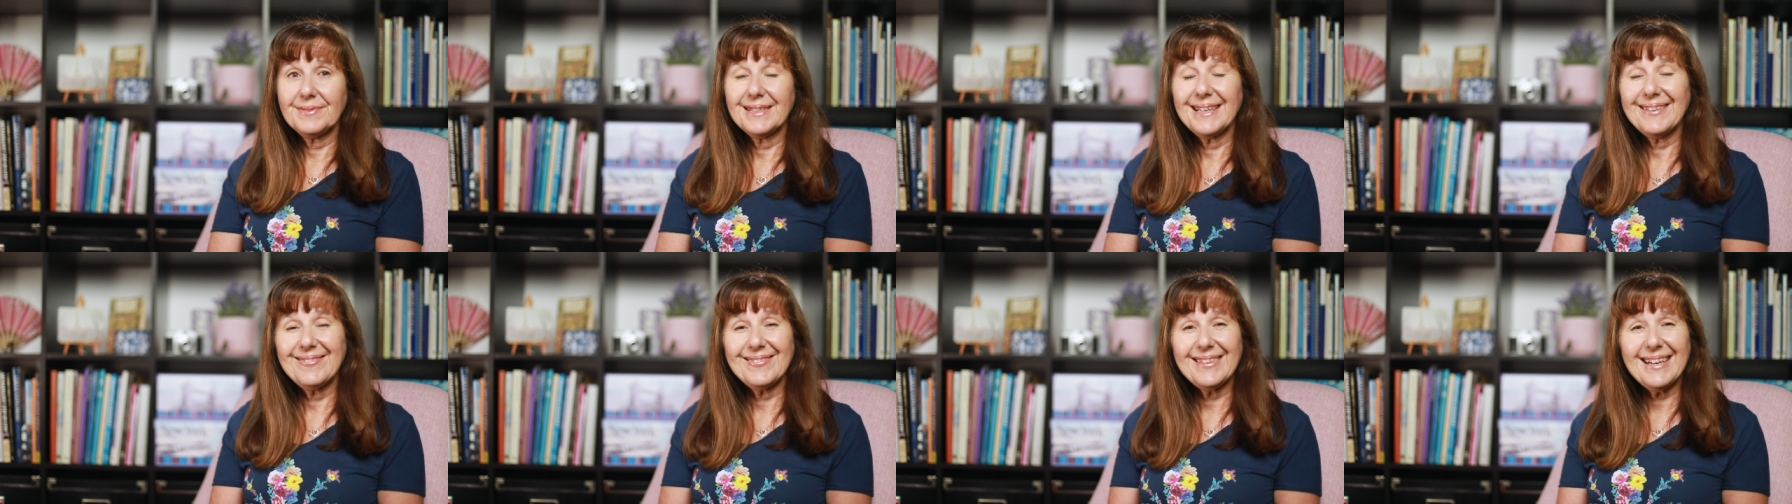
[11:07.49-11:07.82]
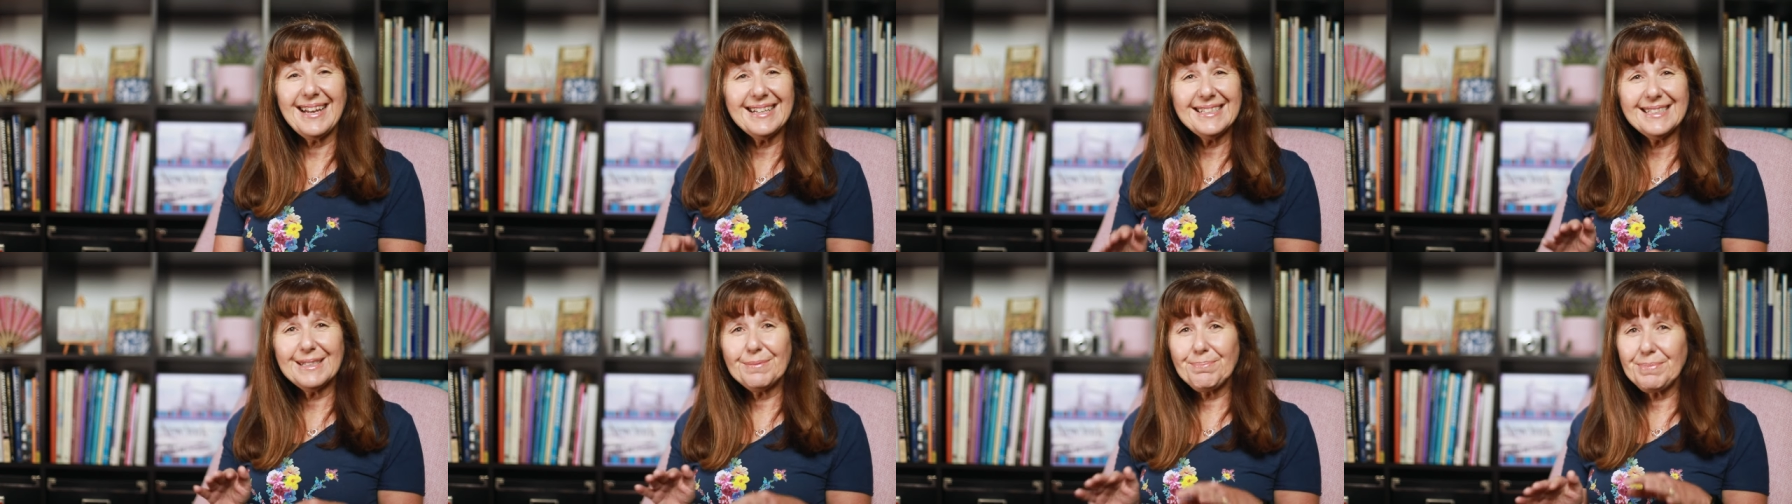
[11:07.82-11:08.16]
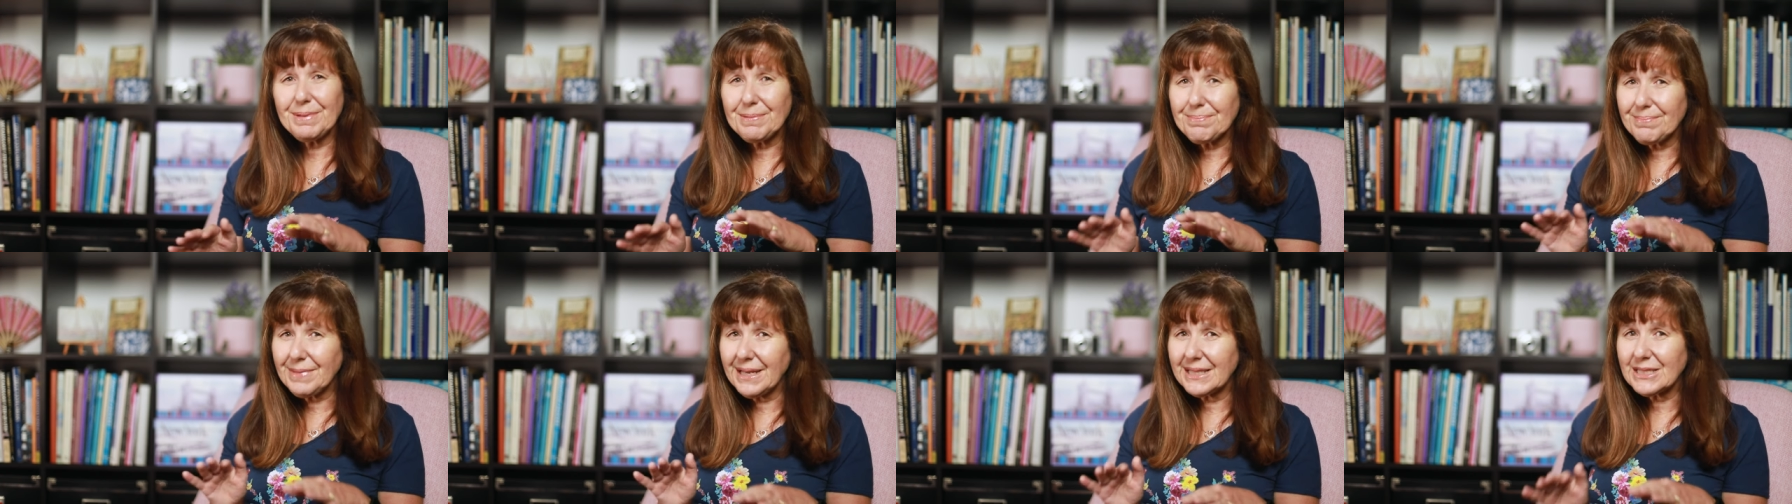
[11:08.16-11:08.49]
If that is a
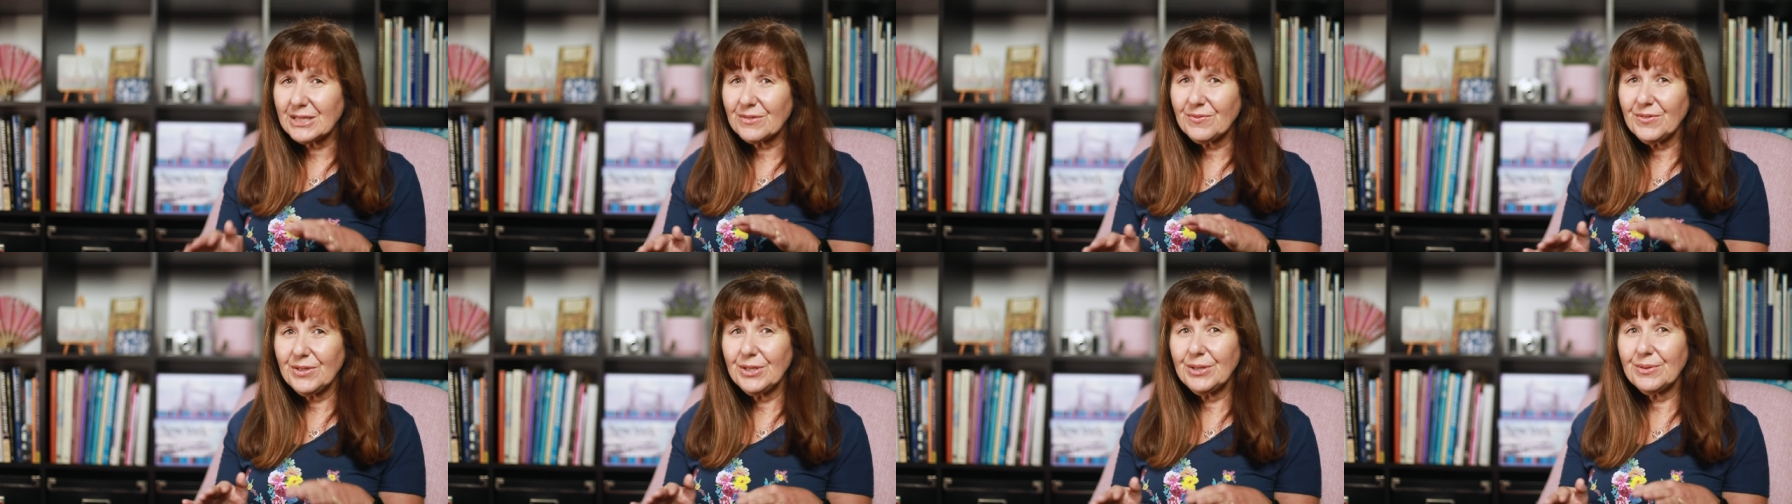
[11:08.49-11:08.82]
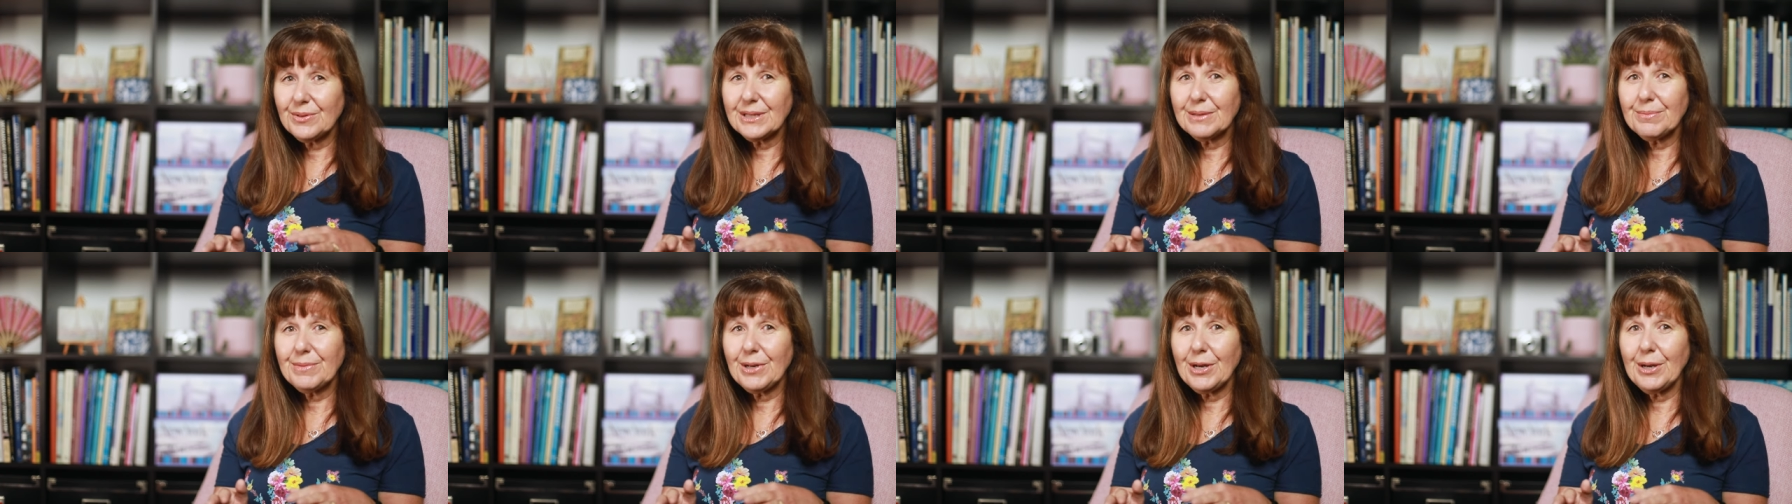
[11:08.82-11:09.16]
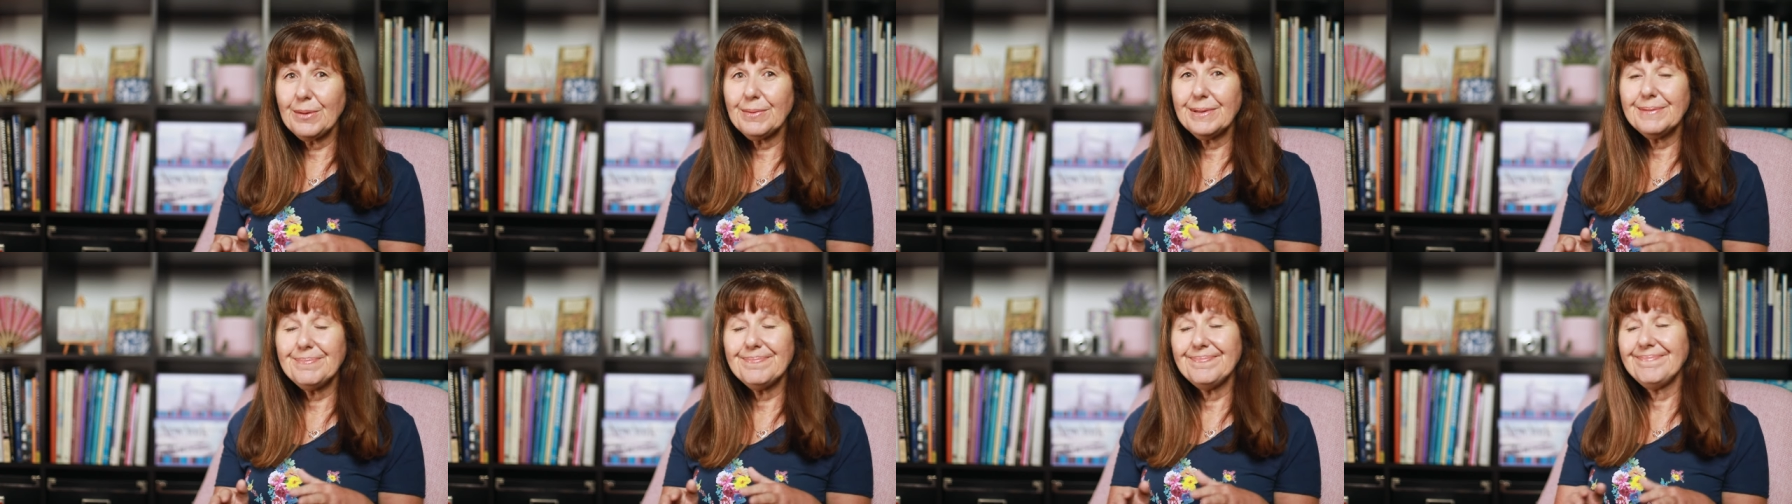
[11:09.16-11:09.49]
bit much for you at the
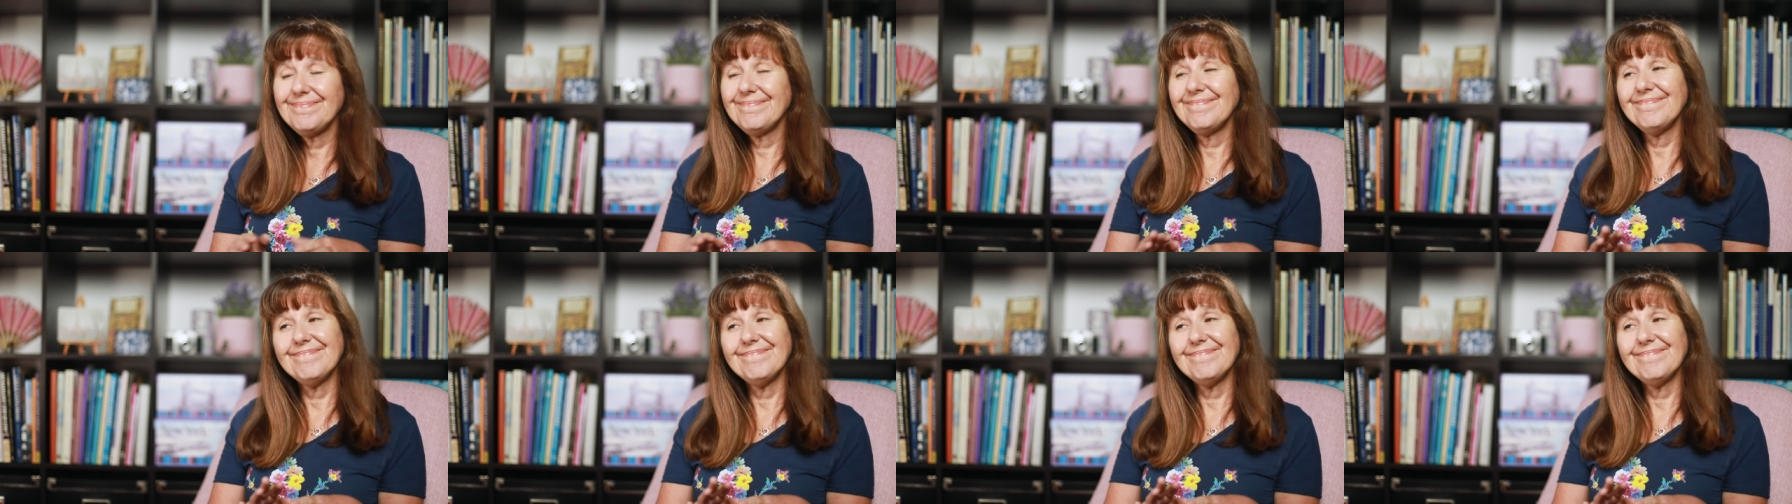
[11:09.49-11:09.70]
moment,